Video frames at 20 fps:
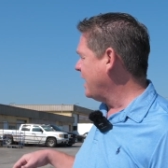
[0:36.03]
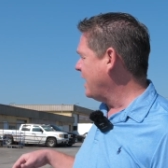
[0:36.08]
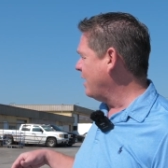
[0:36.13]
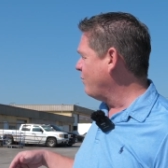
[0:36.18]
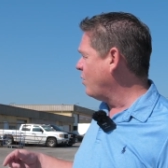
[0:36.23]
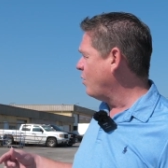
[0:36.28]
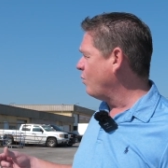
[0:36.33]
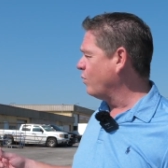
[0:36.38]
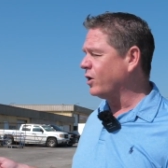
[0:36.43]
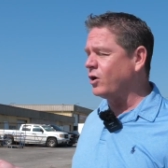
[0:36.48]

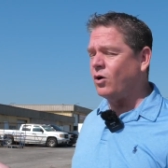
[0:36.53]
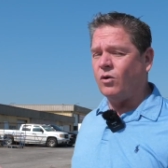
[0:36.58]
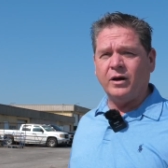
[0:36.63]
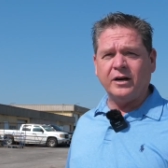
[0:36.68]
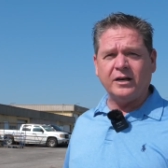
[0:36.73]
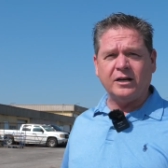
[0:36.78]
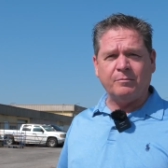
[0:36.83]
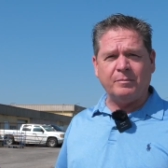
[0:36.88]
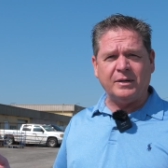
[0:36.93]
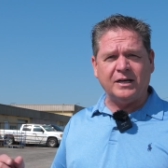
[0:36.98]
And what we're
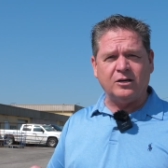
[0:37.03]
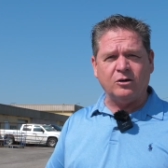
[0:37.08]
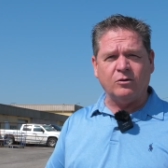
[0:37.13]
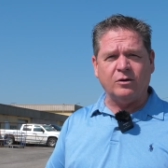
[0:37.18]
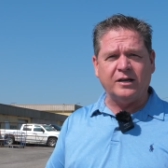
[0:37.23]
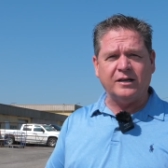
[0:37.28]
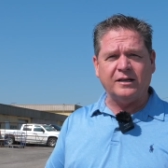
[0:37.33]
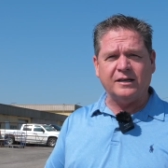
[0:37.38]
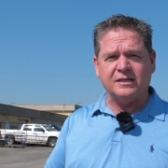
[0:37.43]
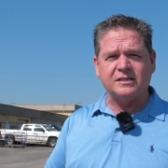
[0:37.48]
going to be
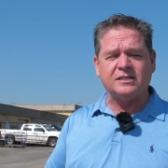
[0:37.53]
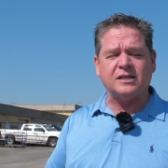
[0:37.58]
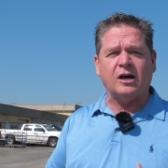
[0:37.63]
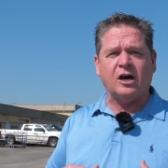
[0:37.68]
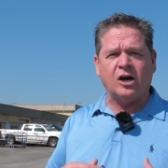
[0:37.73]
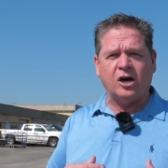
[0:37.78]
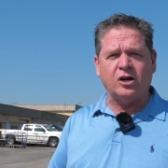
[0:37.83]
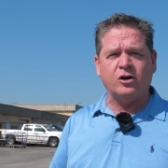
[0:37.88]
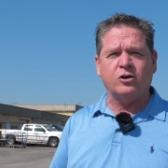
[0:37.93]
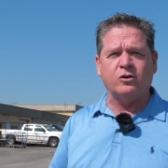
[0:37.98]
doing is
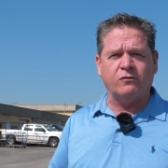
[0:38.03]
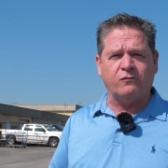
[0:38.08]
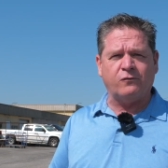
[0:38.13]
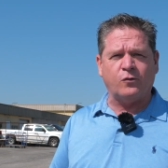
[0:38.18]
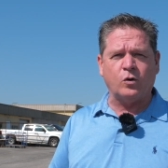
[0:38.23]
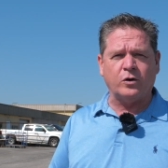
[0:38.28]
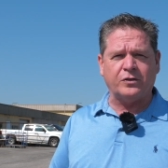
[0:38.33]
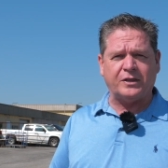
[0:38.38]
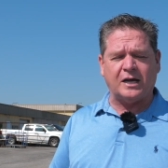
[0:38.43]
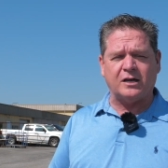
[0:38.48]

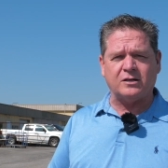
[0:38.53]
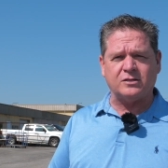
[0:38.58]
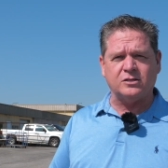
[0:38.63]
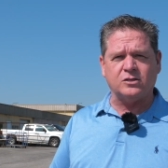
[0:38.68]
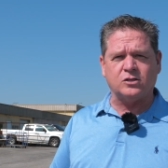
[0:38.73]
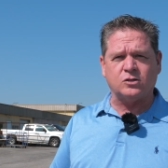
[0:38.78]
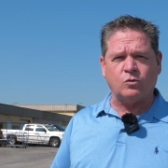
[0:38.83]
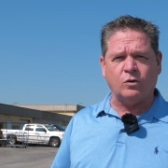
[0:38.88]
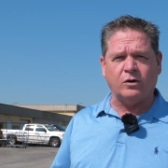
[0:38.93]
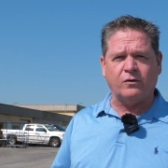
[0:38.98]

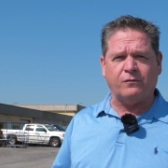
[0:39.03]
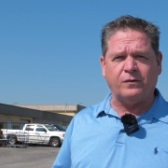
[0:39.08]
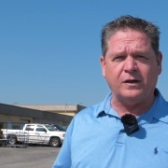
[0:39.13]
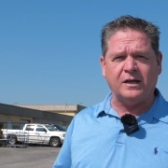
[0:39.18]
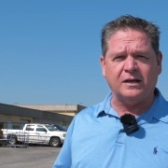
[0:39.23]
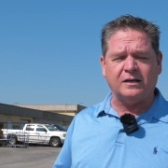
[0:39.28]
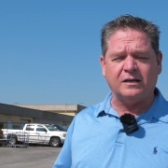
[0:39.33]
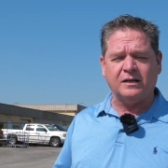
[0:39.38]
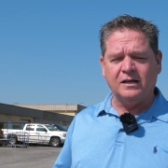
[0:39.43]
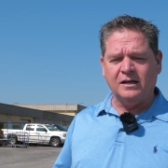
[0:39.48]
104,000 square
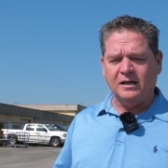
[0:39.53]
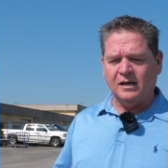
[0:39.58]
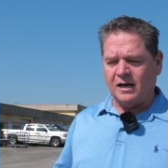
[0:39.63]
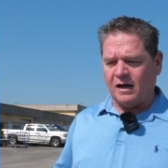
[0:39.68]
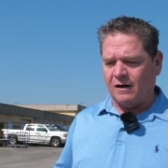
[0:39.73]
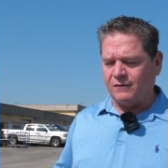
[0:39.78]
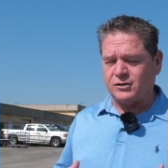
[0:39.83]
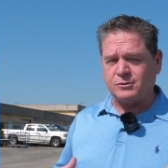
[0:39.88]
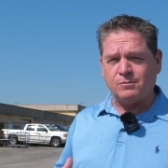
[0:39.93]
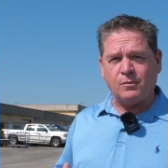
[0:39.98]
feet
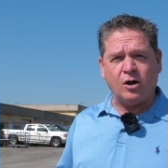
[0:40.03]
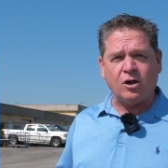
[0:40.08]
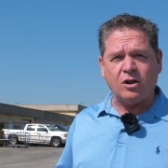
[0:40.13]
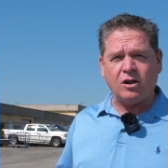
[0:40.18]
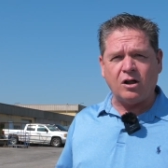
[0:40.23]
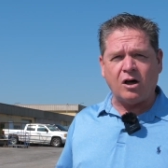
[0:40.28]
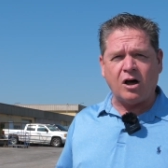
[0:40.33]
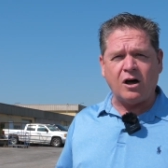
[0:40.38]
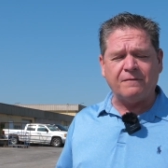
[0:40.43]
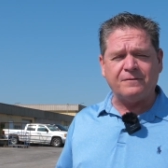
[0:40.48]
of
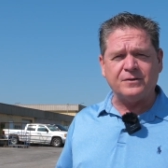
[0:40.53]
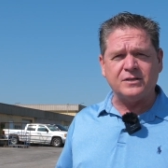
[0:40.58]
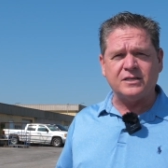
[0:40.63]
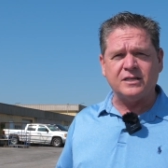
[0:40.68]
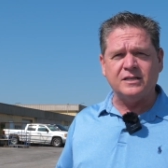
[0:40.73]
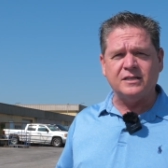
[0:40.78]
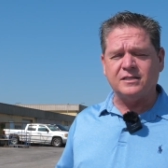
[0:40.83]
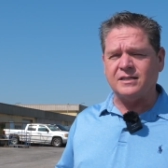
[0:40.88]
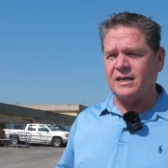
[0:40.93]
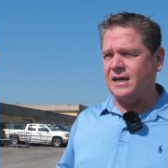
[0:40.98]
small
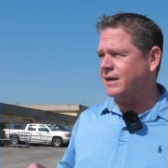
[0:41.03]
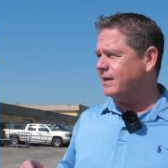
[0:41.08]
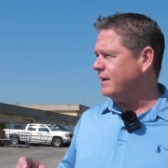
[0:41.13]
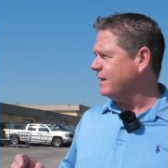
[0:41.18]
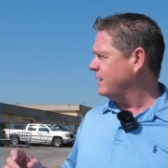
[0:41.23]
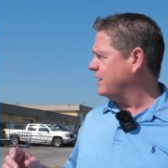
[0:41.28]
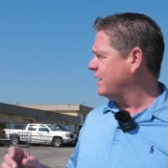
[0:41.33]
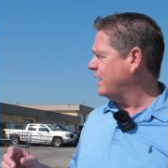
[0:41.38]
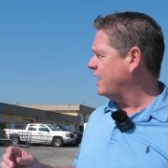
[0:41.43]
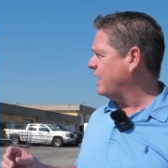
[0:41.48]
offices and,
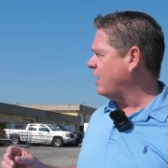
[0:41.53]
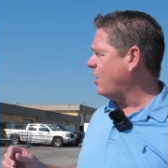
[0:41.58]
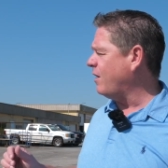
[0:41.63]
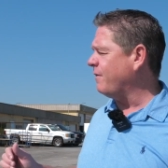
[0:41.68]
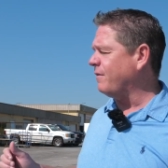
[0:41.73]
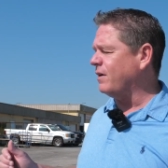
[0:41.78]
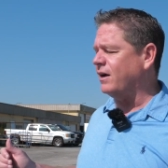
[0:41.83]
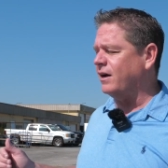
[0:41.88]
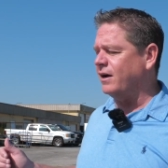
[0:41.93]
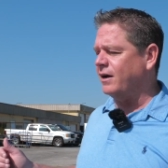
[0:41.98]
and
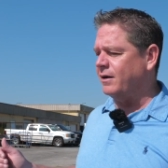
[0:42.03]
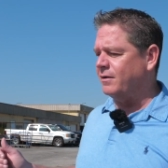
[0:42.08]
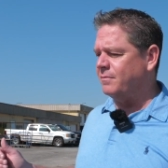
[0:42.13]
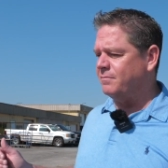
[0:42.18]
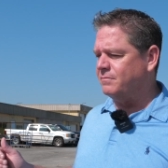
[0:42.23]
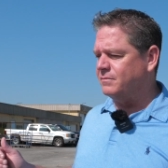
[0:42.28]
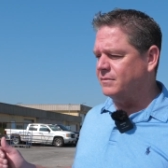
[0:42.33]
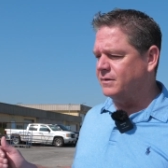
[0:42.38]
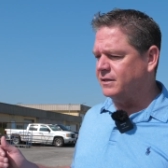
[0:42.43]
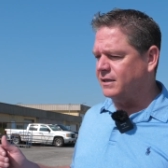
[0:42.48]
uh,
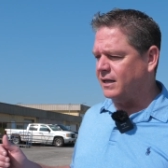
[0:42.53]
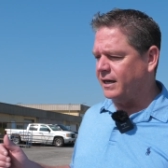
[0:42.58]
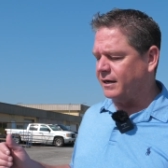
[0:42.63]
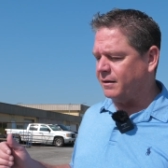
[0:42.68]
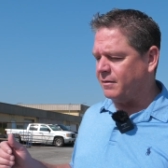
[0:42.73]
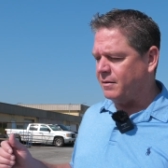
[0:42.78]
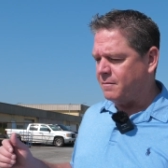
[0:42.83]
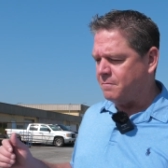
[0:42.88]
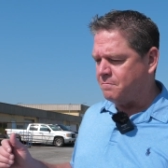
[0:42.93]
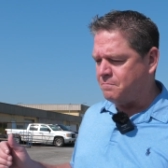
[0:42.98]
uh,
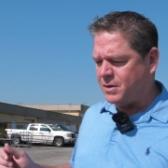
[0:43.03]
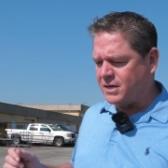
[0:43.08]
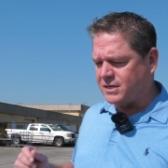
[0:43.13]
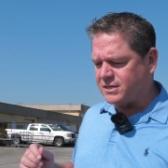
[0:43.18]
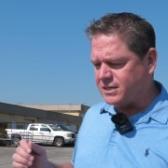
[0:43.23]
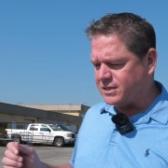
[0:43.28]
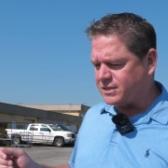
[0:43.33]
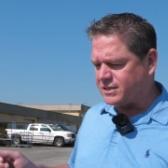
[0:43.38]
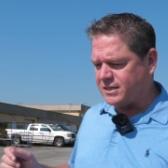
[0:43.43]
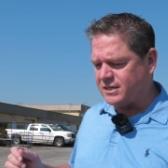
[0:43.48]
like
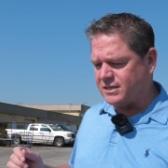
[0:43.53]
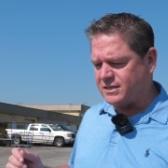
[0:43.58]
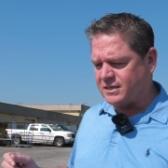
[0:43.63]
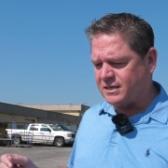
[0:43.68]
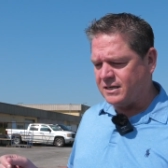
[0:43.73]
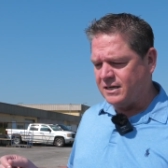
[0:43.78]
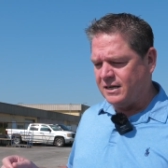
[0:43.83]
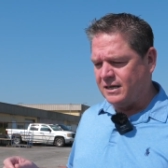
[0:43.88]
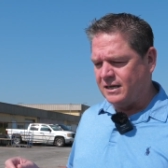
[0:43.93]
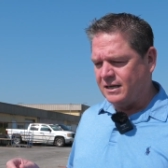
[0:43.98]

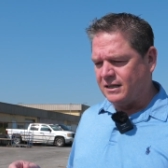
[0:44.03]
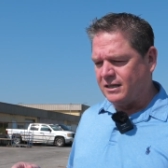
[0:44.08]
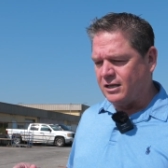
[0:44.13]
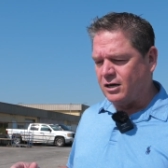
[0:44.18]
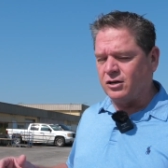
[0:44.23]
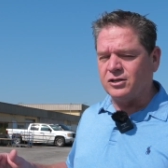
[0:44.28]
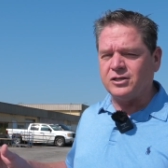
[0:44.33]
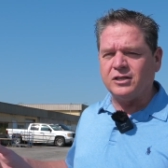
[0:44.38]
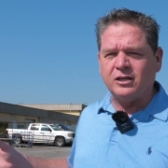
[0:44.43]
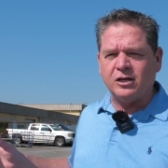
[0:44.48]
businesses,
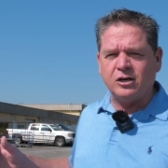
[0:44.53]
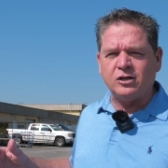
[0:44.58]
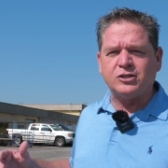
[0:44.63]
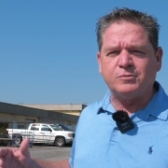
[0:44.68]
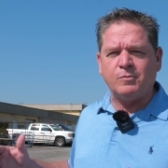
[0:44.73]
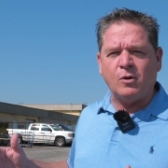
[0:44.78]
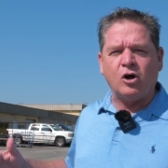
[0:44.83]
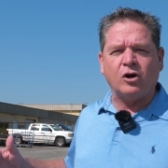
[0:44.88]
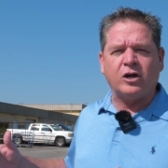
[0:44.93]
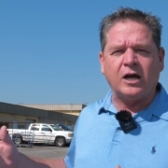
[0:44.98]
little, little
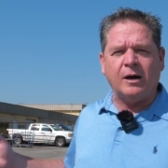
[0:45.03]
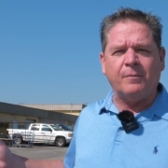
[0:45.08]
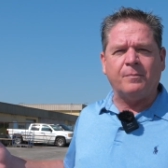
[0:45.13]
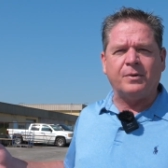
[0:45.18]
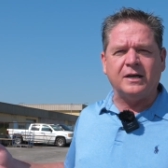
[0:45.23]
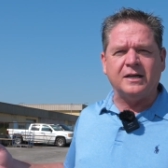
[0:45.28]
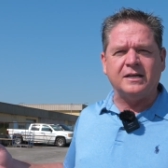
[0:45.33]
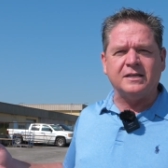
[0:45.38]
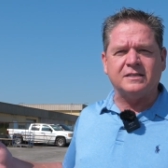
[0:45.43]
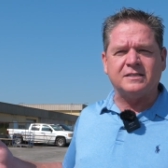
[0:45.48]
small
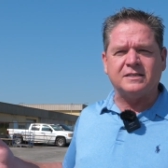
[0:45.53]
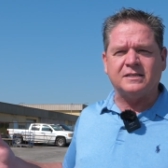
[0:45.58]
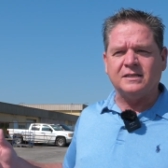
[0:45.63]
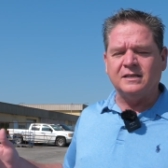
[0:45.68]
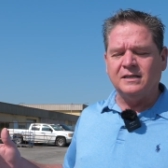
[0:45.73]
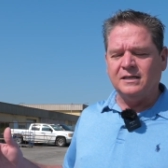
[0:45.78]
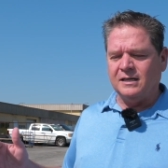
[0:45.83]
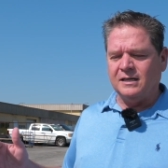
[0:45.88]
companies